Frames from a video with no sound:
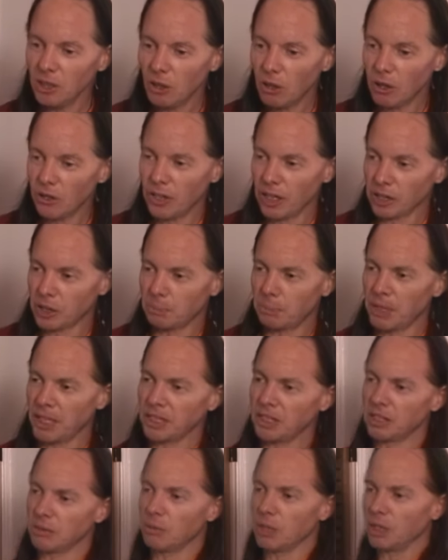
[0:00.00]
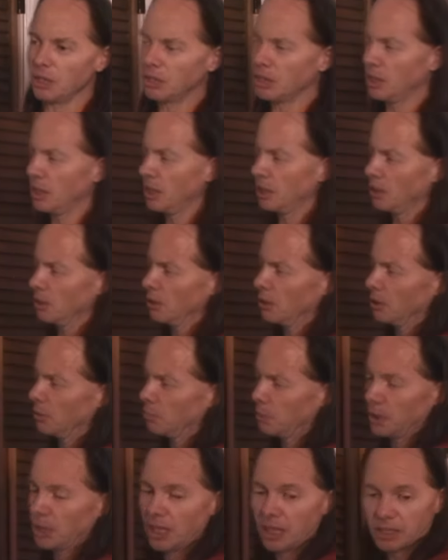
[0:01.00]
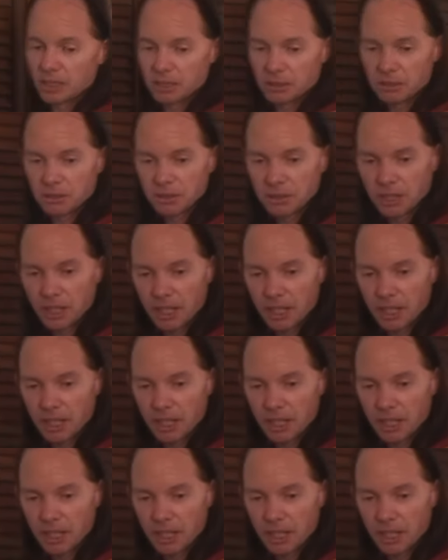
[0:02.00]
or those places where you see the Lord Buddha has,